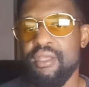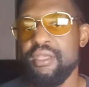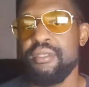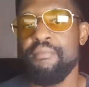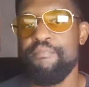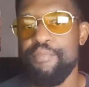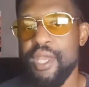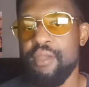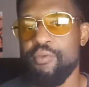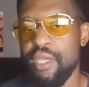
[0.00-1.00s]
these
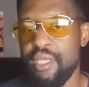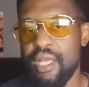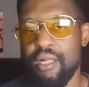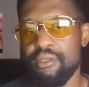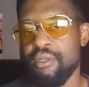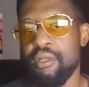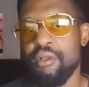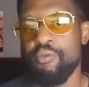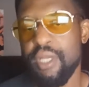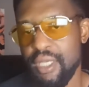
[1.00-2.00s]
big
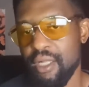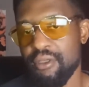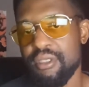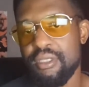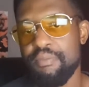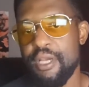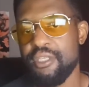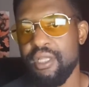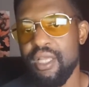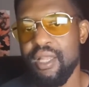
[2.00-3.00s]
retailers,
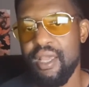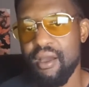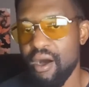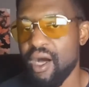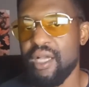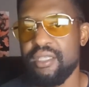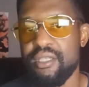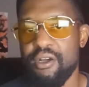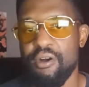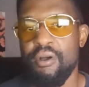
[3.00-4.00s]
especially like
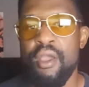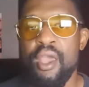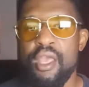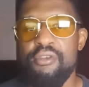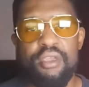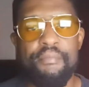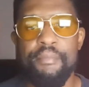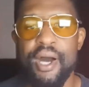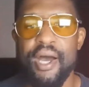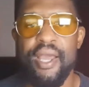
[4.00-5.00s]
Costco, you
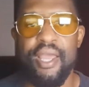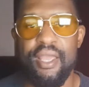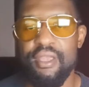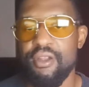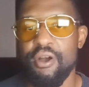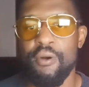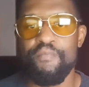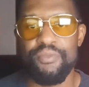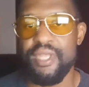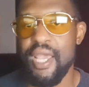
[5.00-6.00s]
can buy,
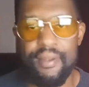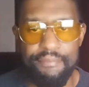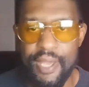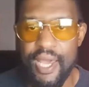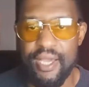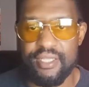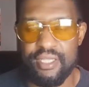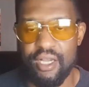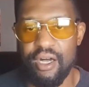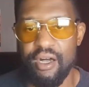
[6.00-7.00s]
10
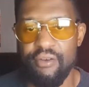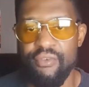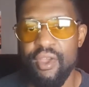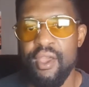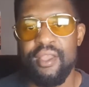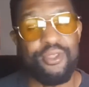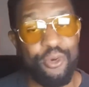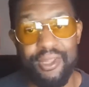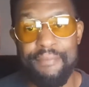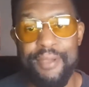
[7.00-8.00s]
packs of
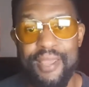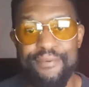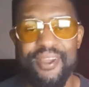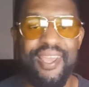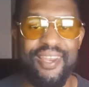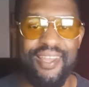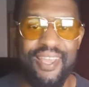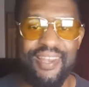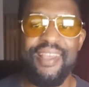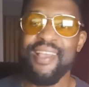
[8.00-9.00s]
toilet paper, hint,
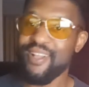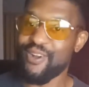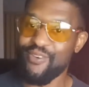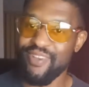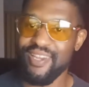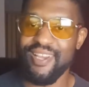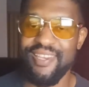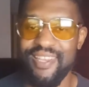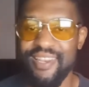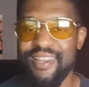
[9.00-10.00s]
hint,
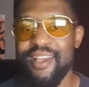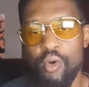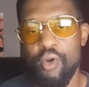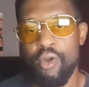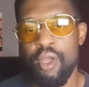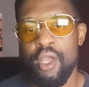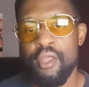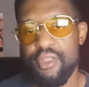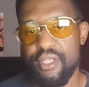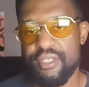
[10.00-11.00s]
COVID-19, or
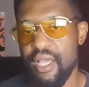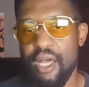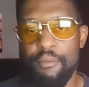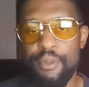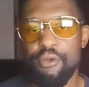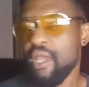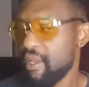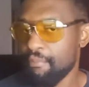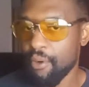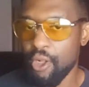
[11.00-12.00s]
things that help you
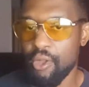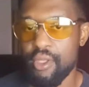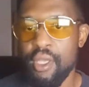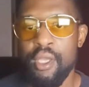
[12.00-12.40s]
in bulk.